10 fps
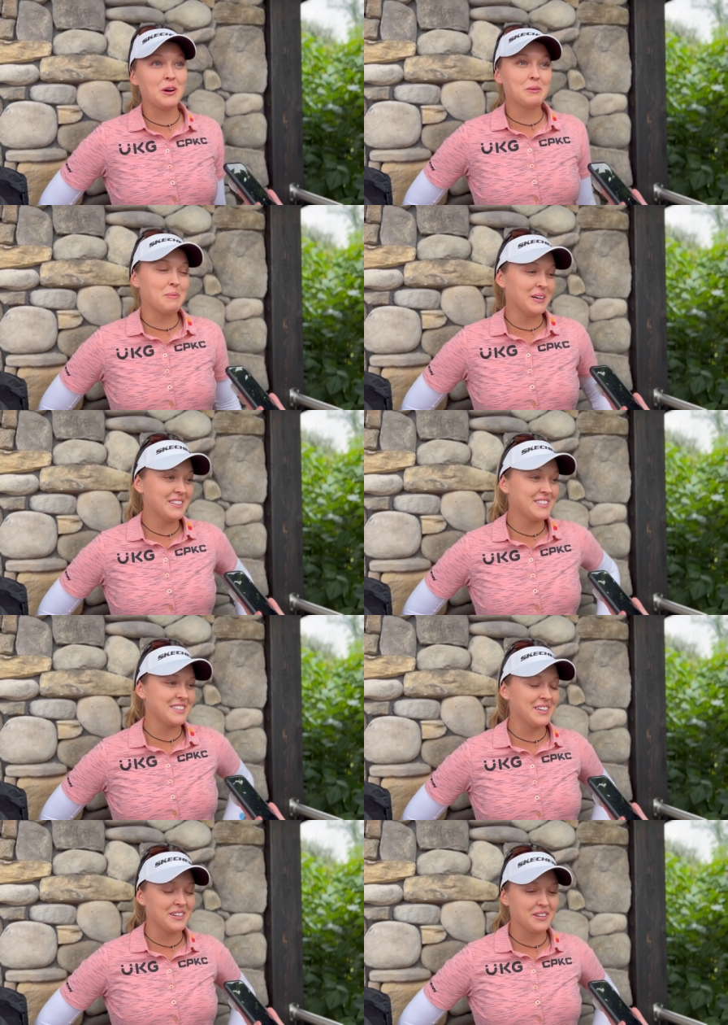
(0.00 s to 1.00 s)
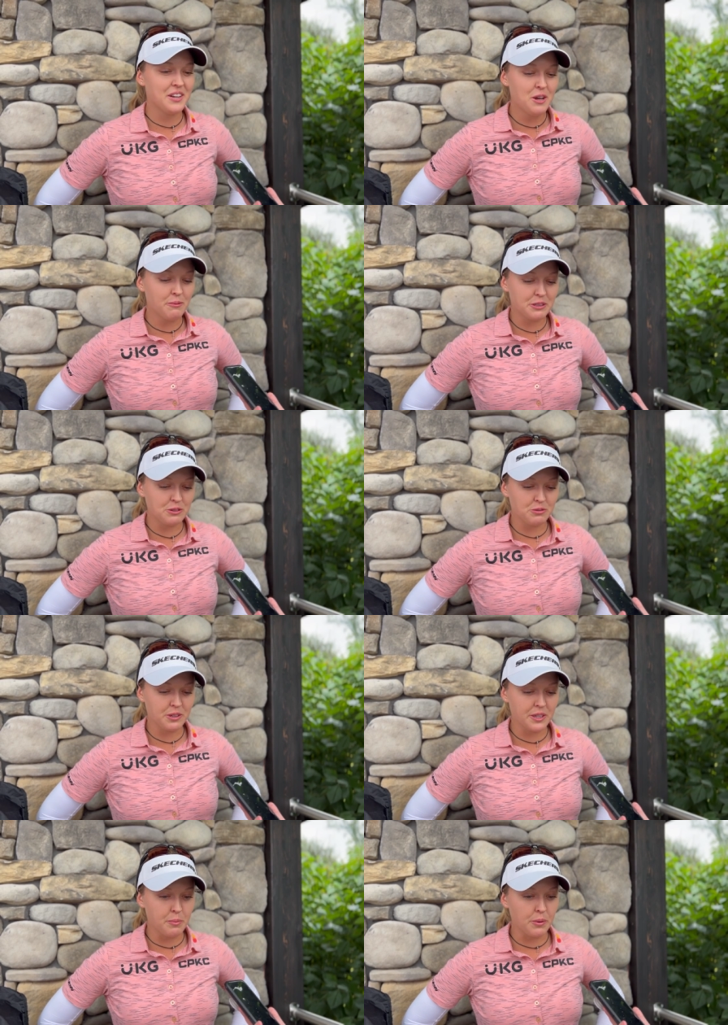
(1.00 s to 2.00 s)
long putts, uh, which was
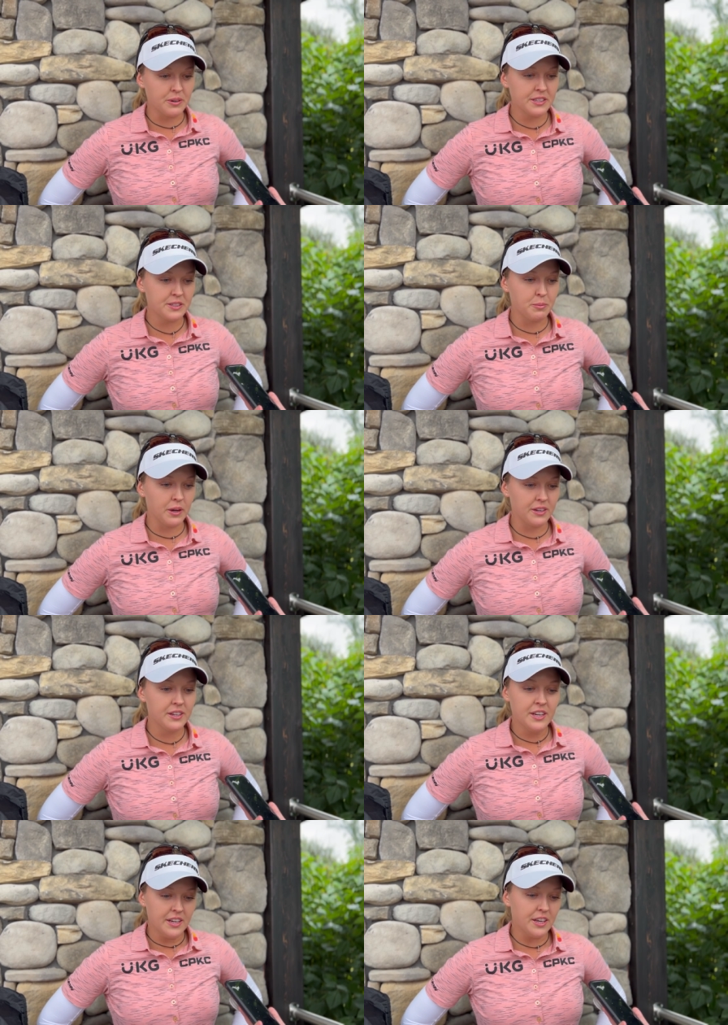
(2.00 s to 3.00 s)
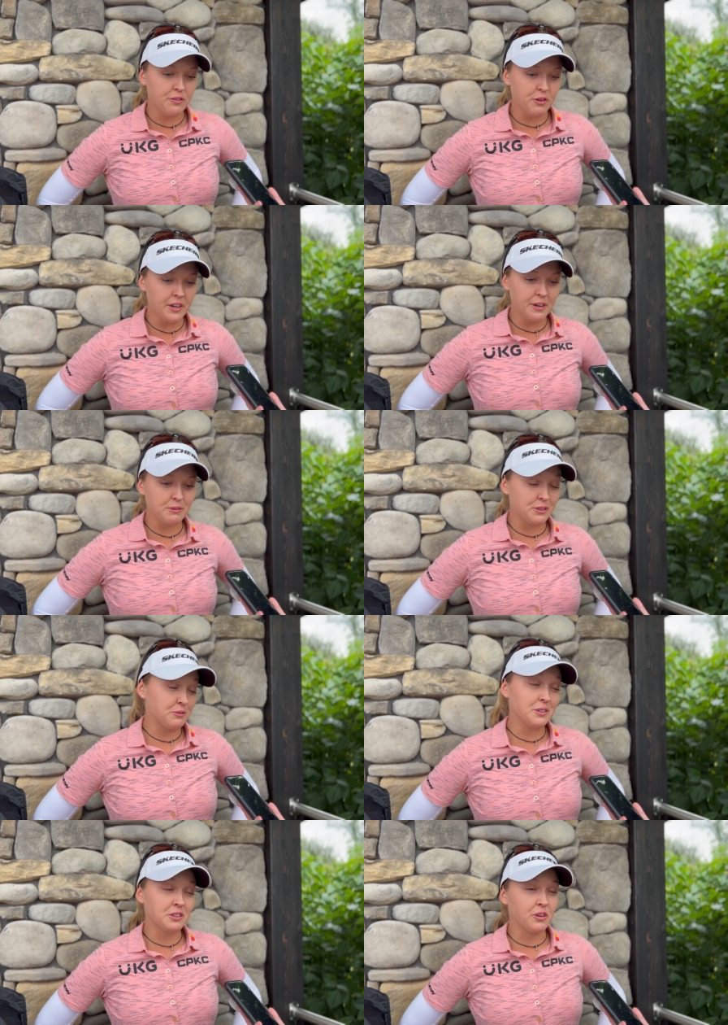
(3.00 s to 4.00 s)
really a bonus. But yeah, the front nine was
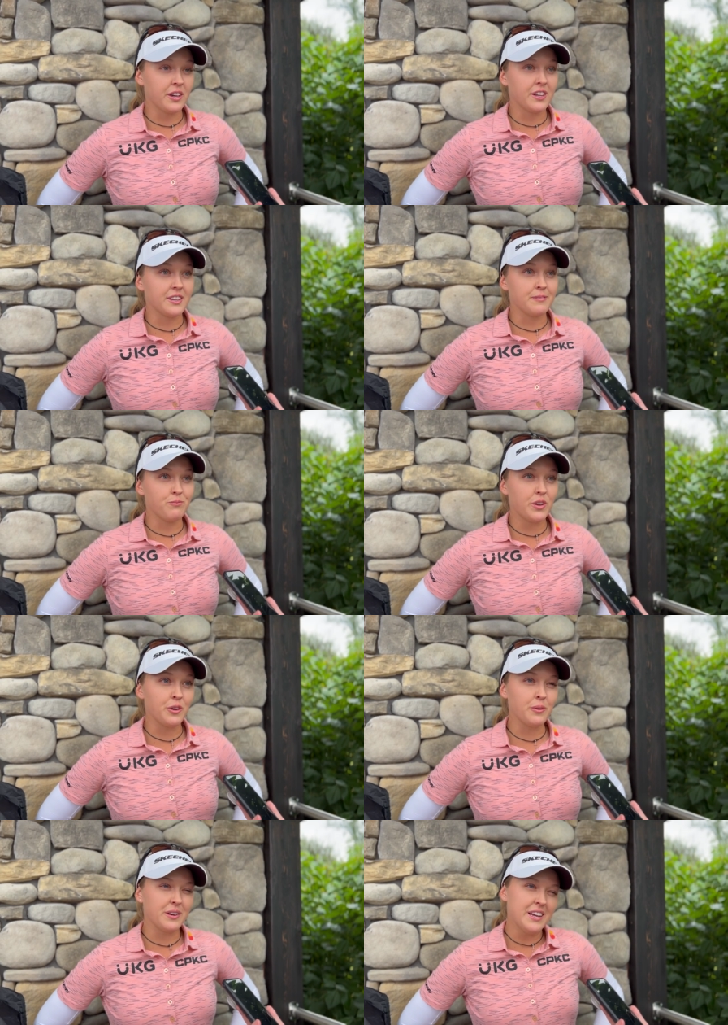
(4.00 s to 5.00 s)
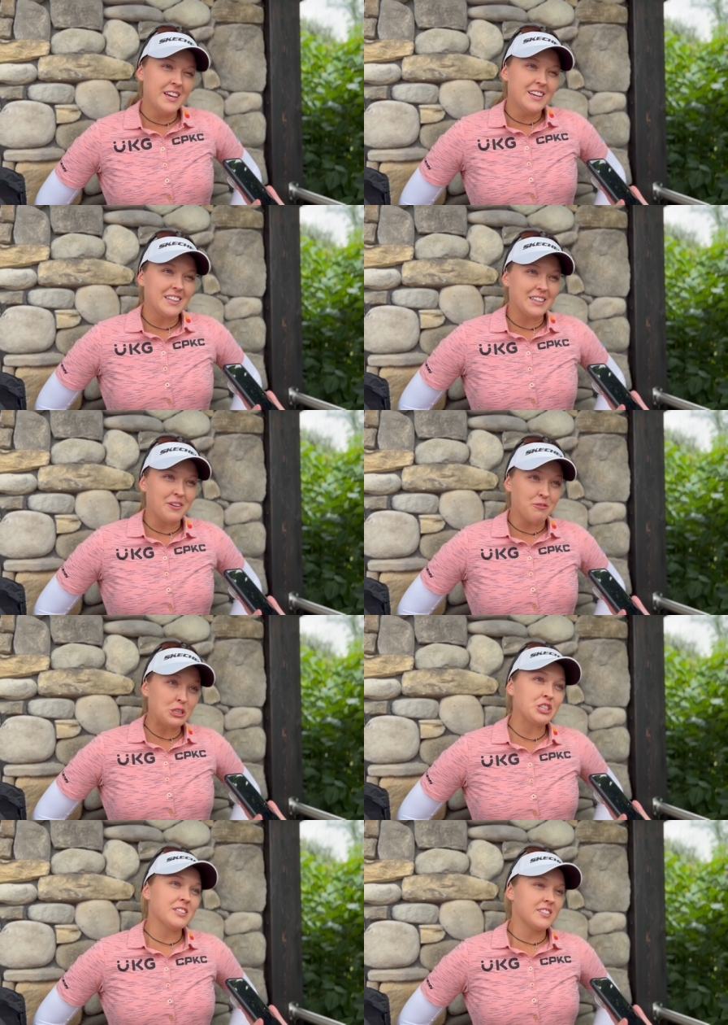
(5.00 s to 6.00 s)
really great, and you know,
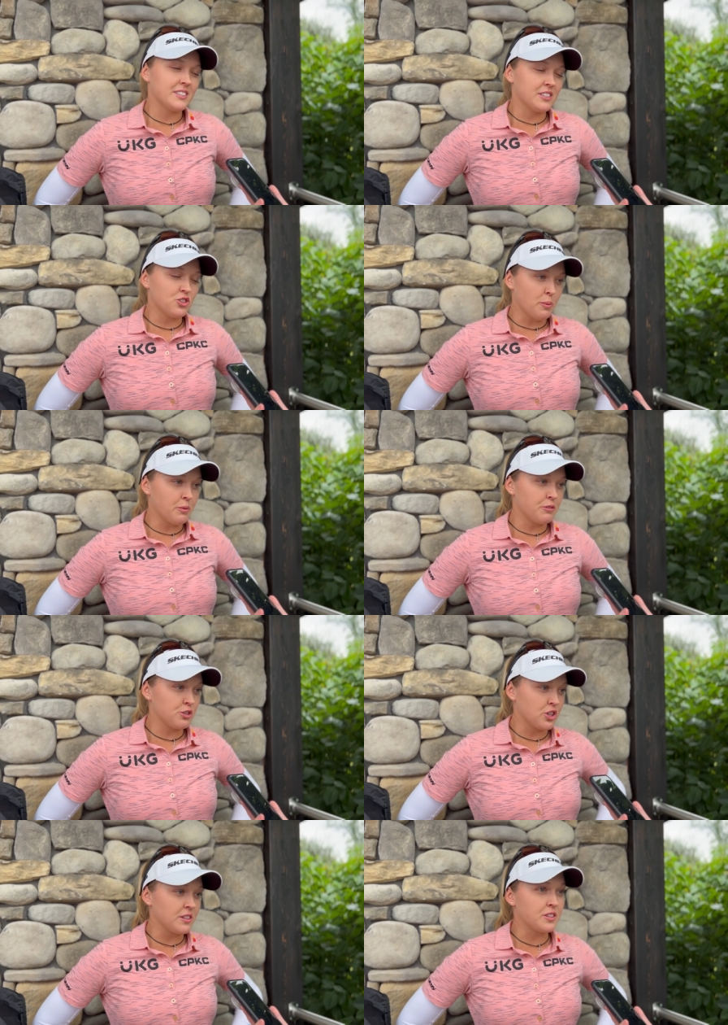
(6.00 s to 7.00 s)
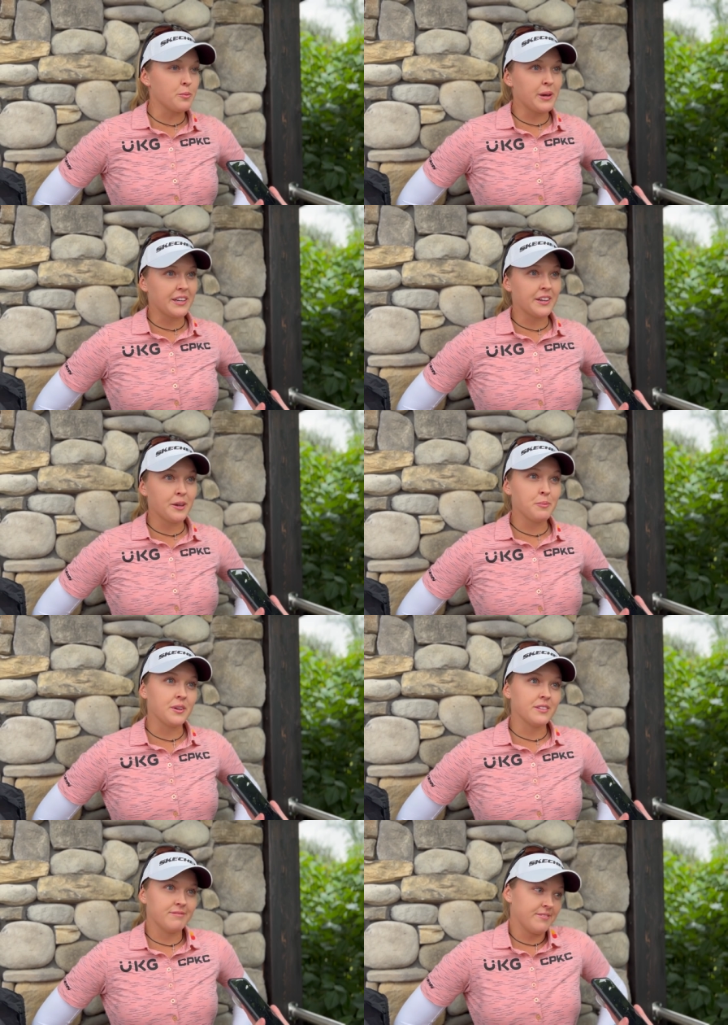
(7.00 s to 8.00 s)
unfortunate to drop a few shots in the back nine, but
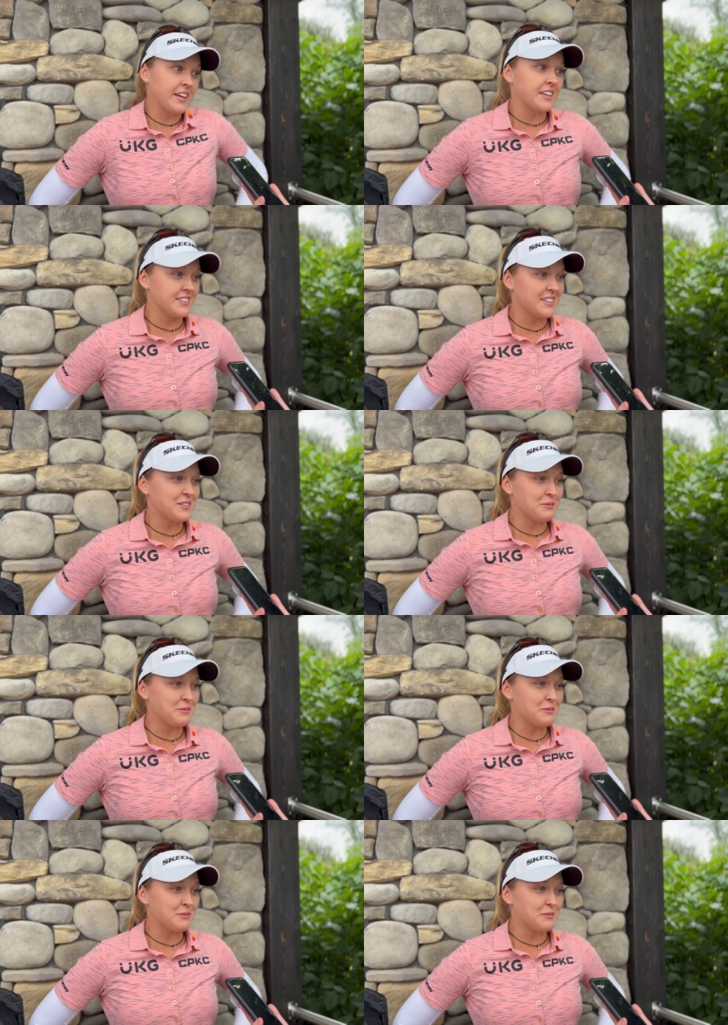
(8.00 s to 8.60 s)
I guess that